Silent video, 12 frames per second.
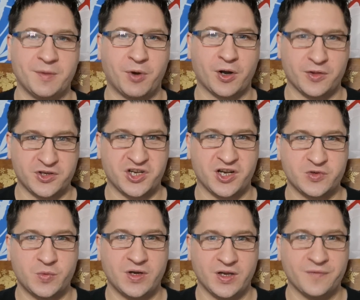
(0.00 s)
be a part of the
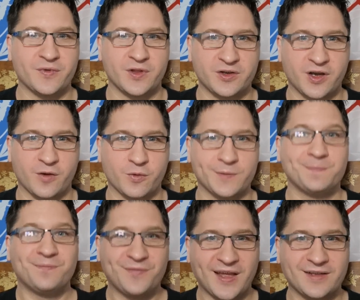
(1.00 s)
change we need for the entire world.
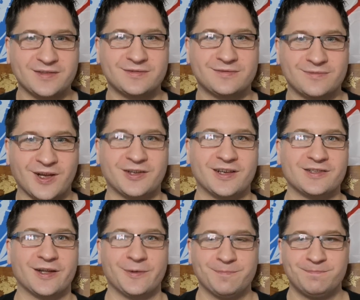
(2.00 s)
Thanks. Talk to you
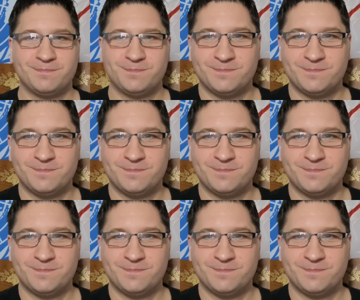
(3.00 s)
guys later.